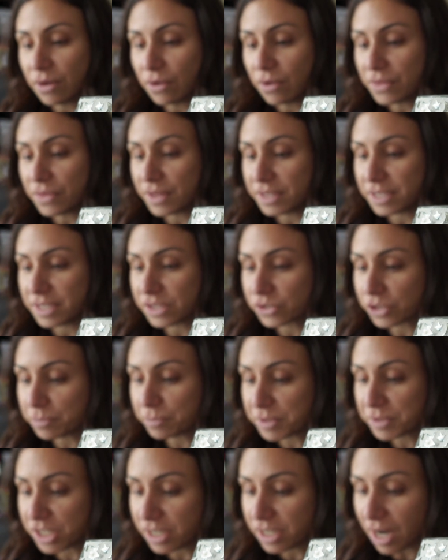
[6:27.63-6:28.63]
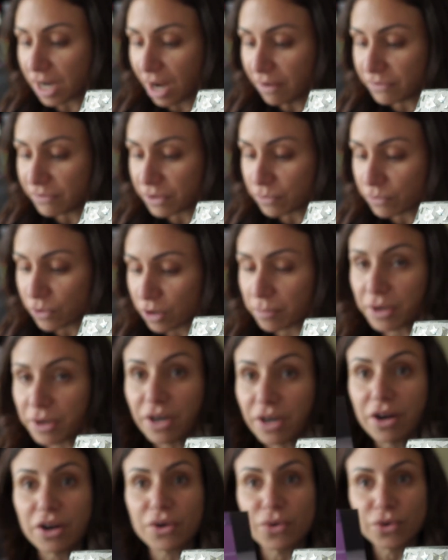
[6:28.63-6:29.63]
the description of the warmer
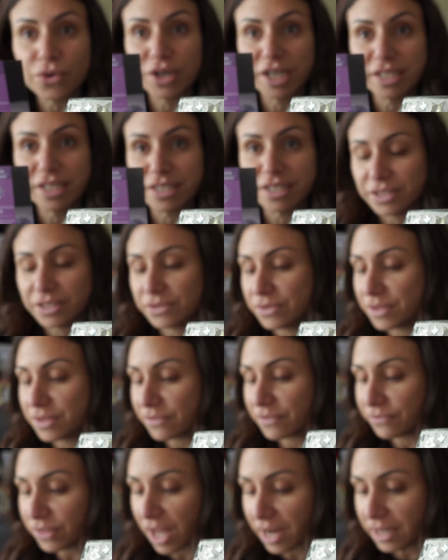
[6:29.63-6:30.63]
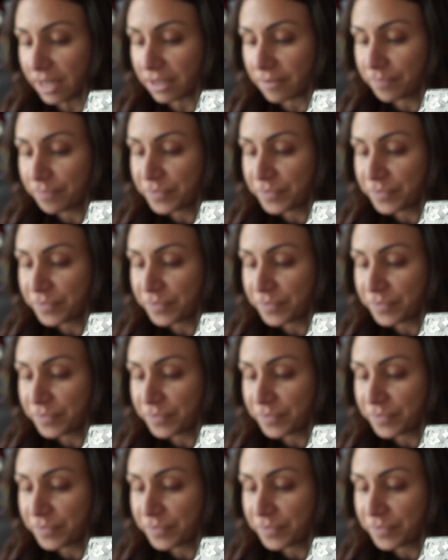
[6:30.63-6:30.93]
according to the flyer.